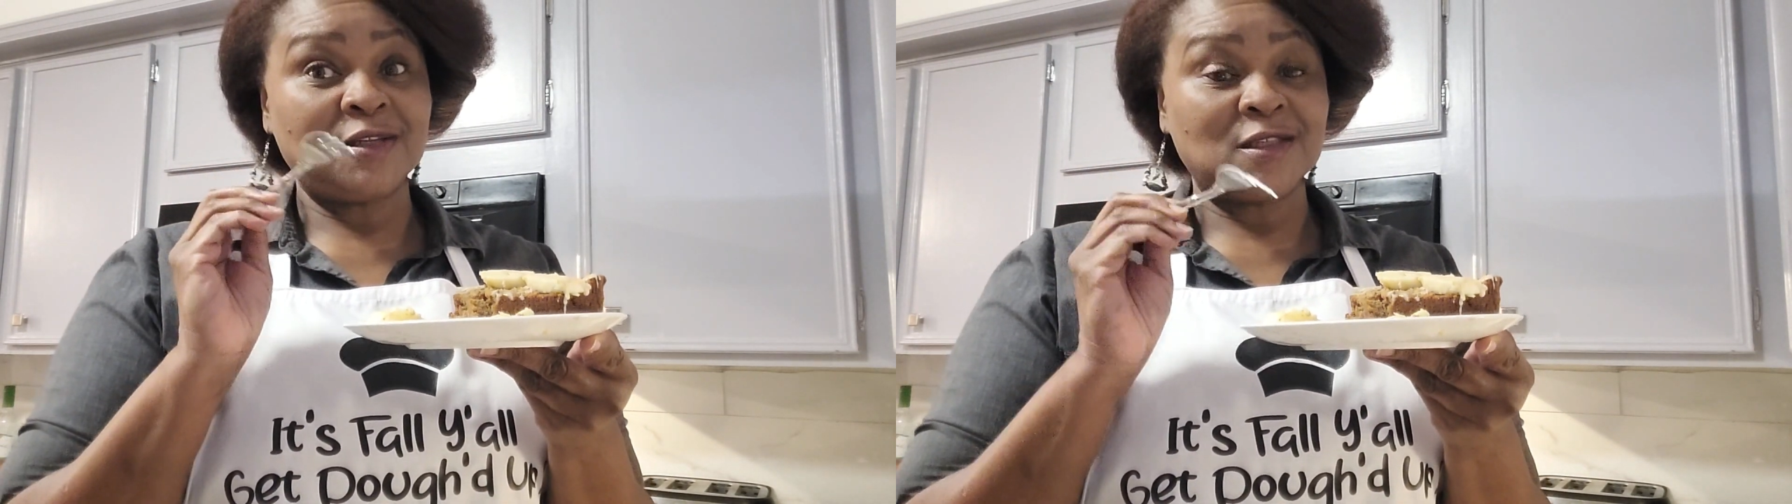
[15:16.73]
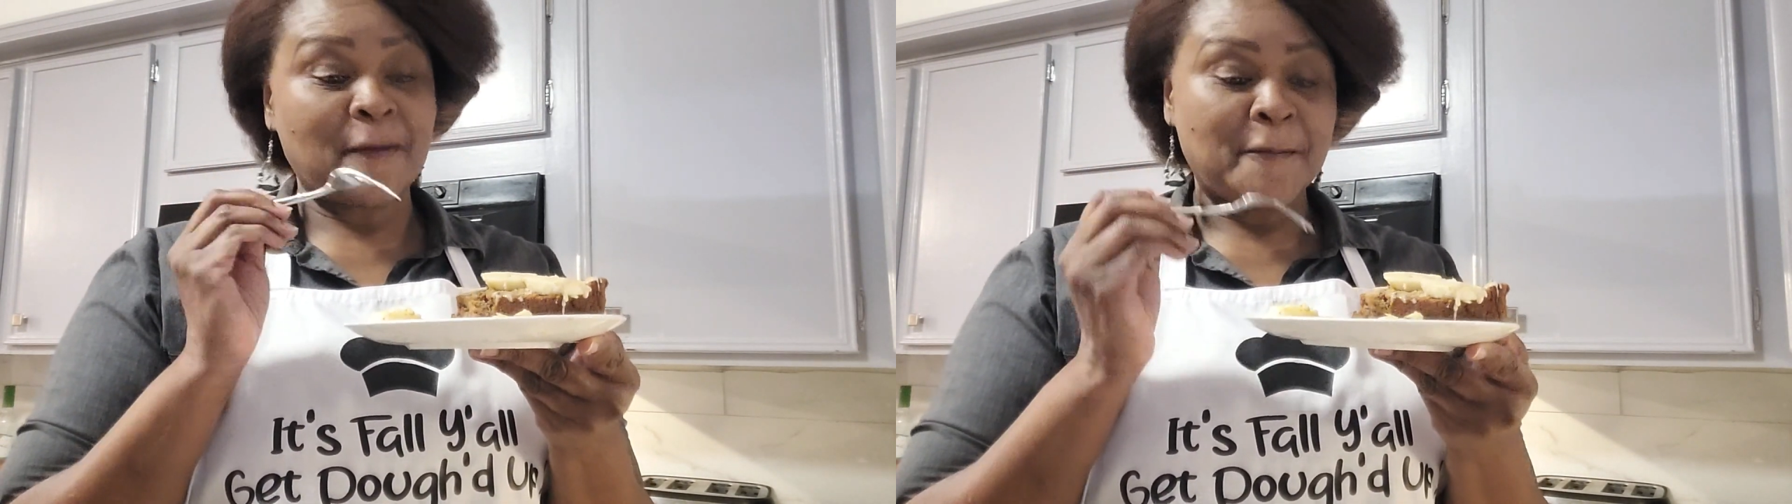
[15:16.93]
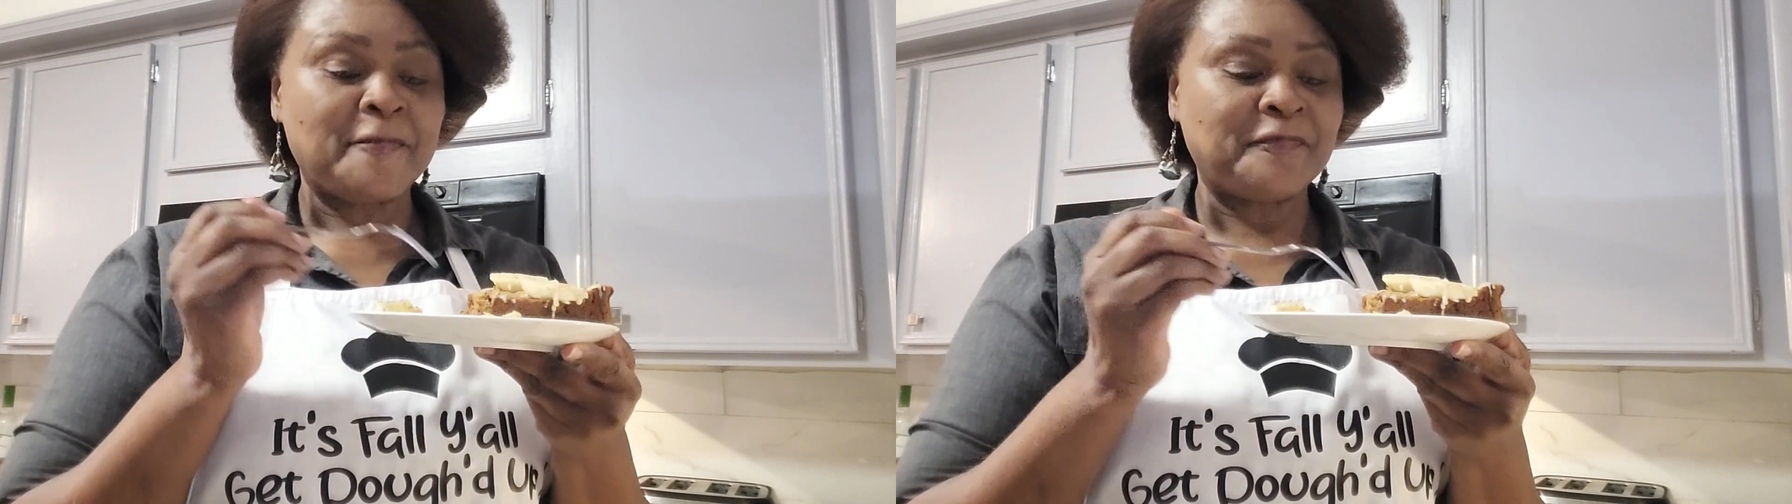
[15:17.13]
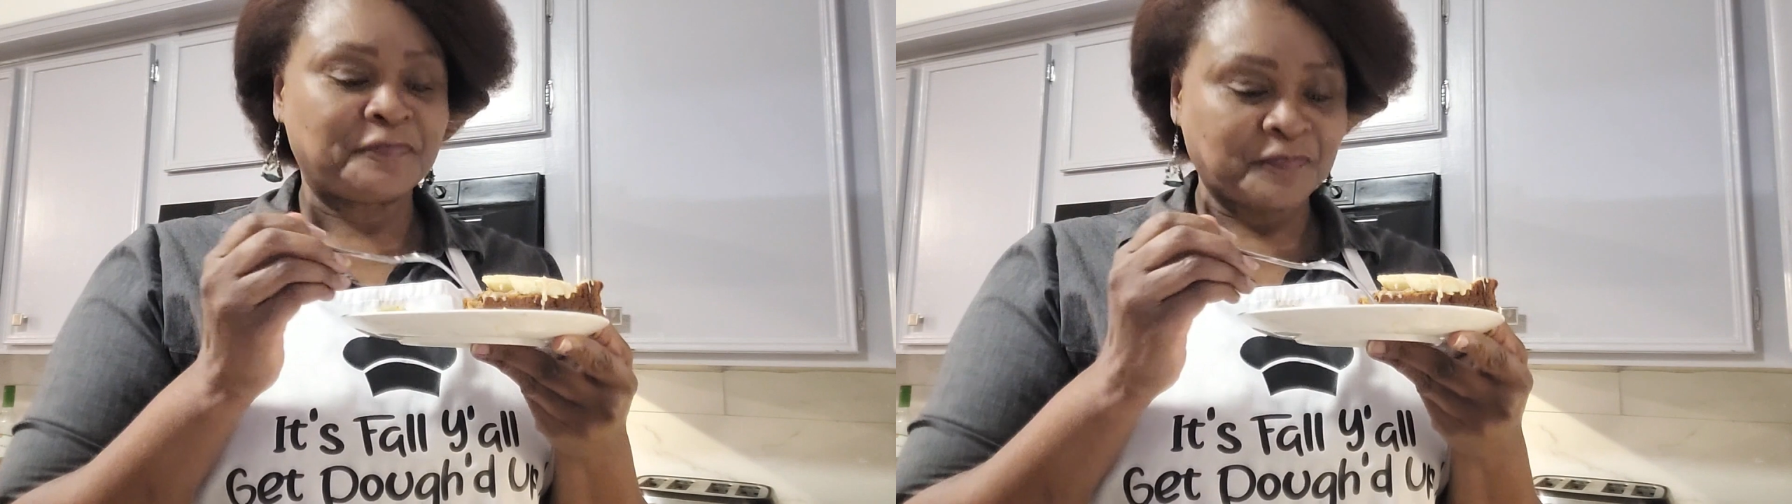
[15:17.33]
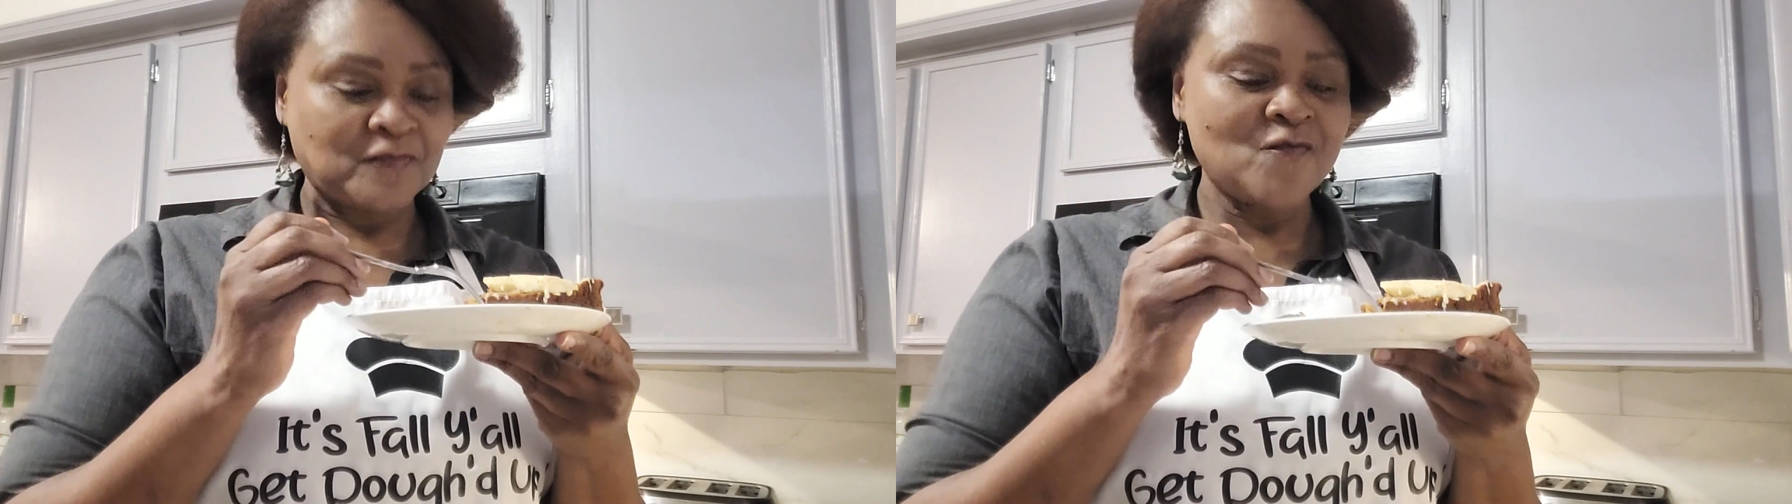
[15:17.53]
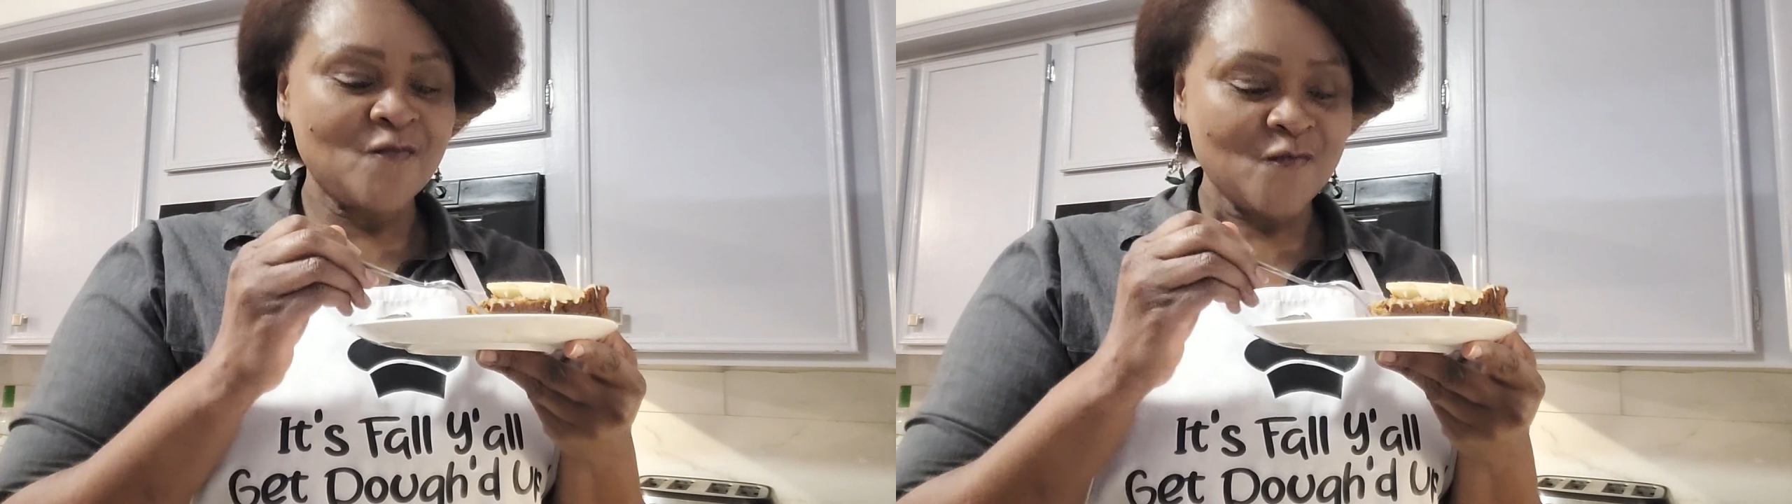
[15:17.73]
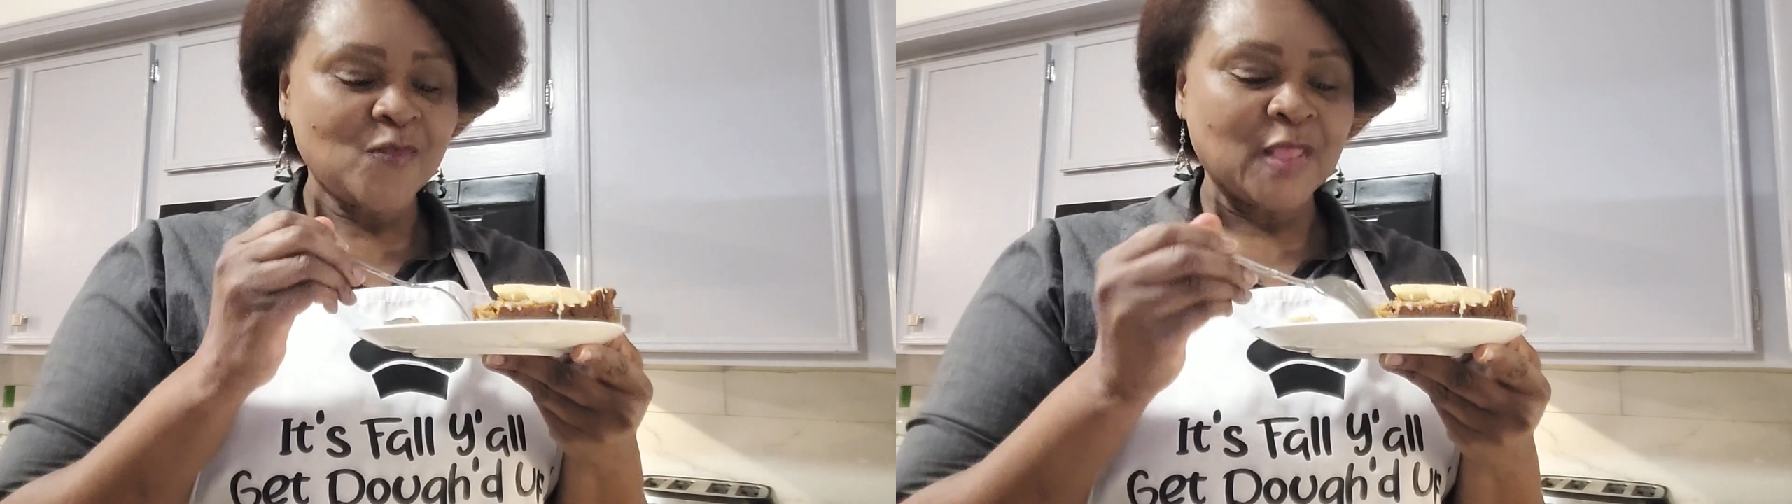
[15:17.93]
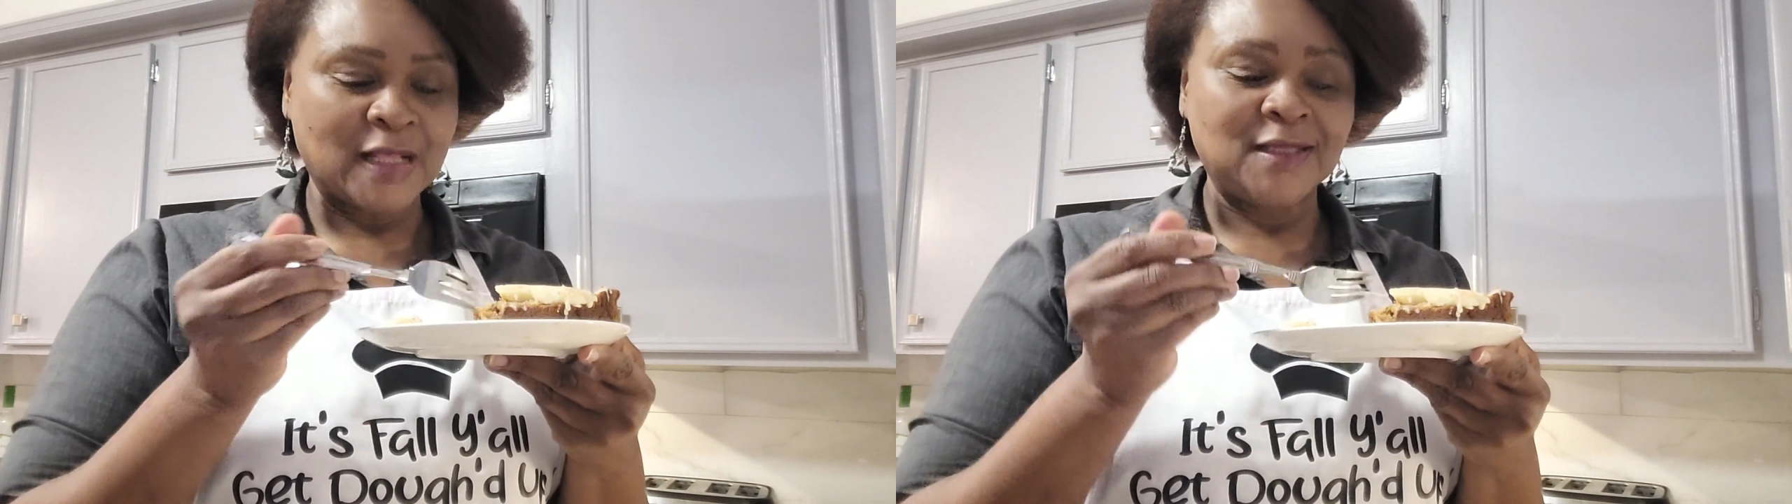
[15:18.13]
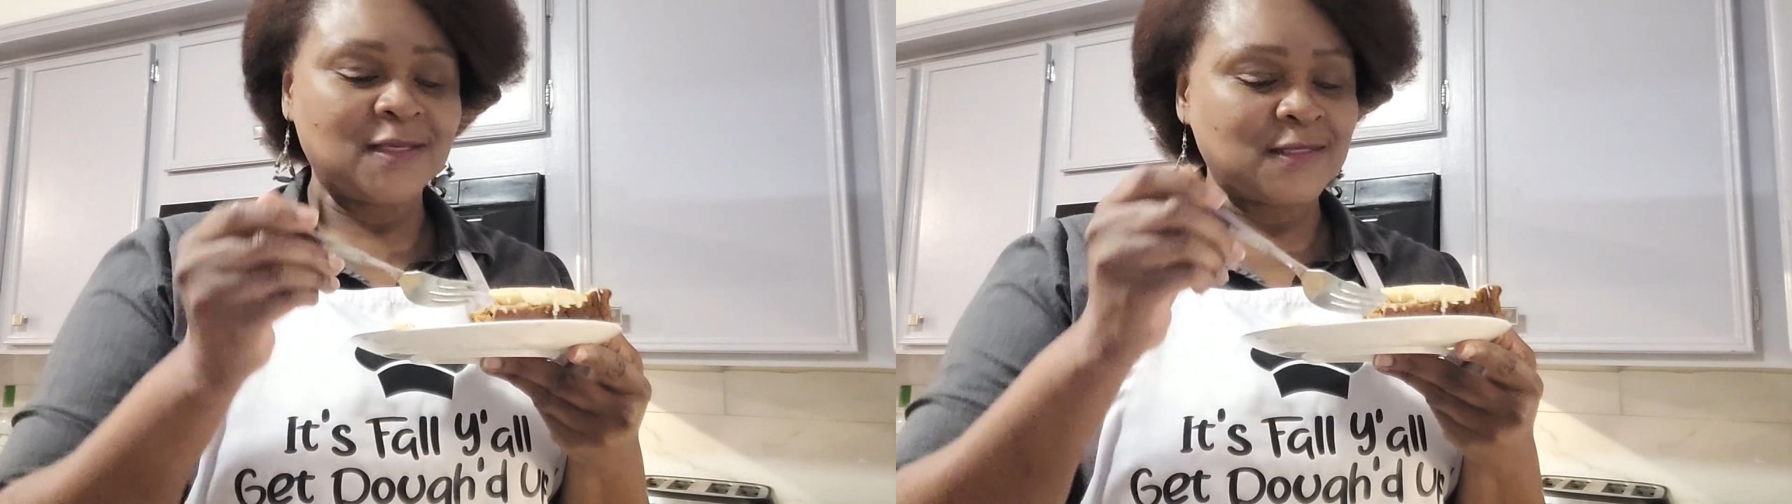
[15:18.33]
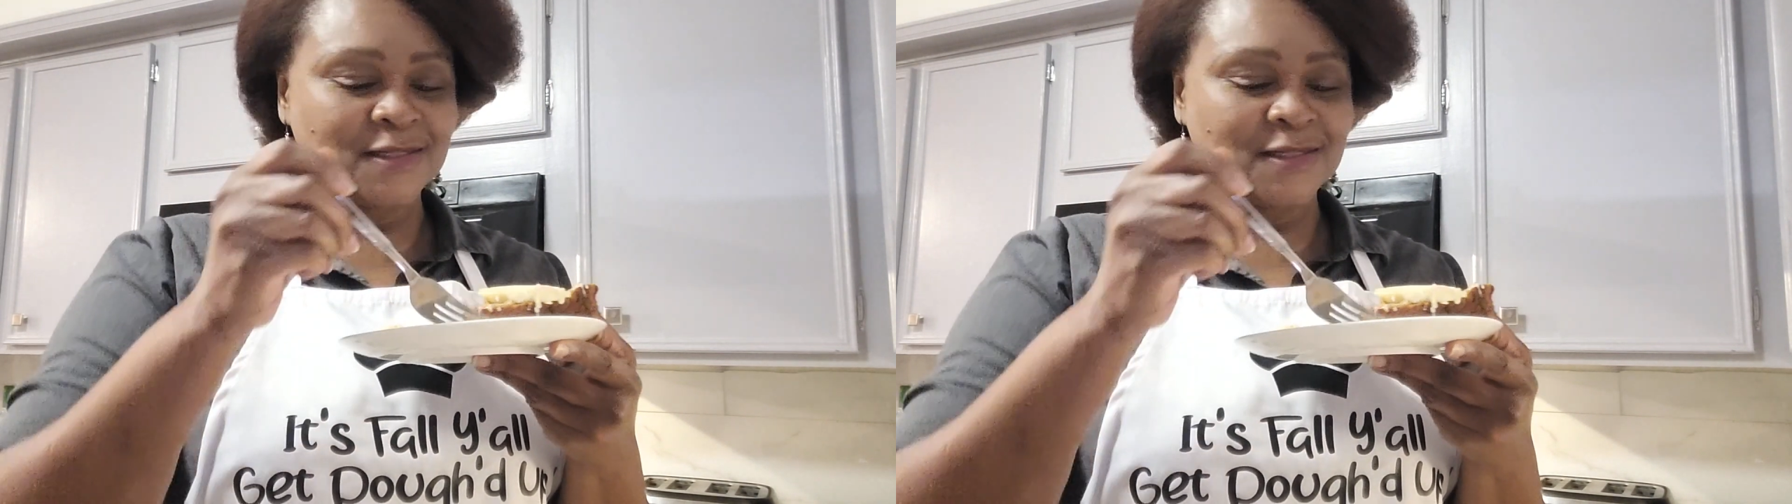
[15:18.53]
this. Yes,